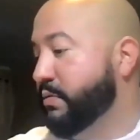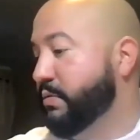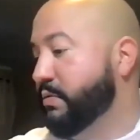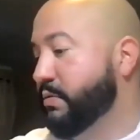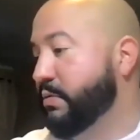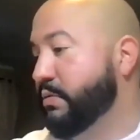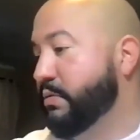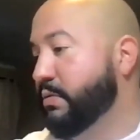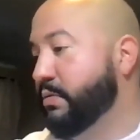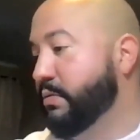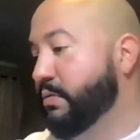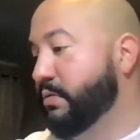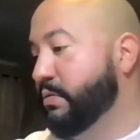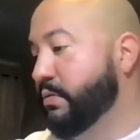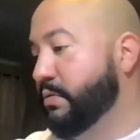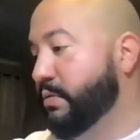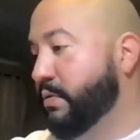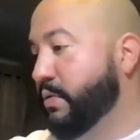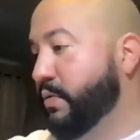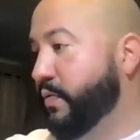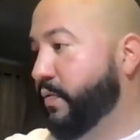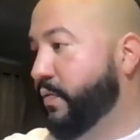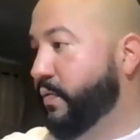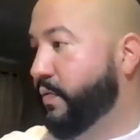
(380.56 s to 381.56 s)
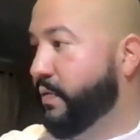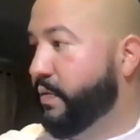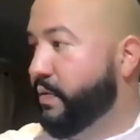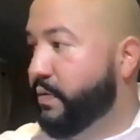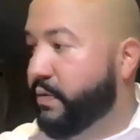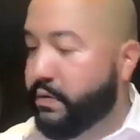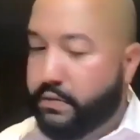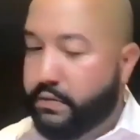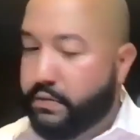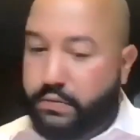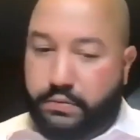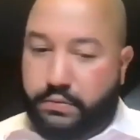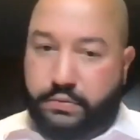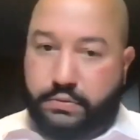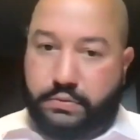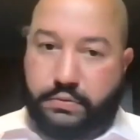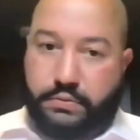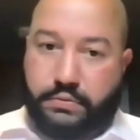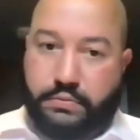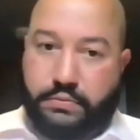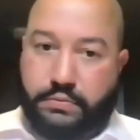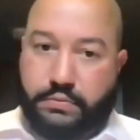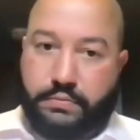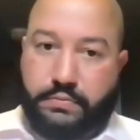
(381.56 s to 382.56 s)

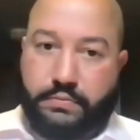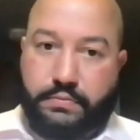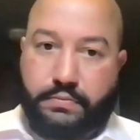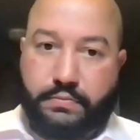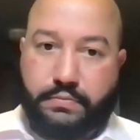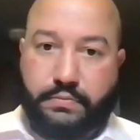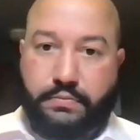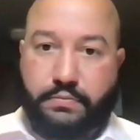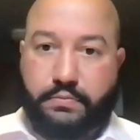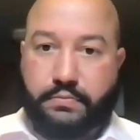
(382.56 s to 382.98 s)
[no speech]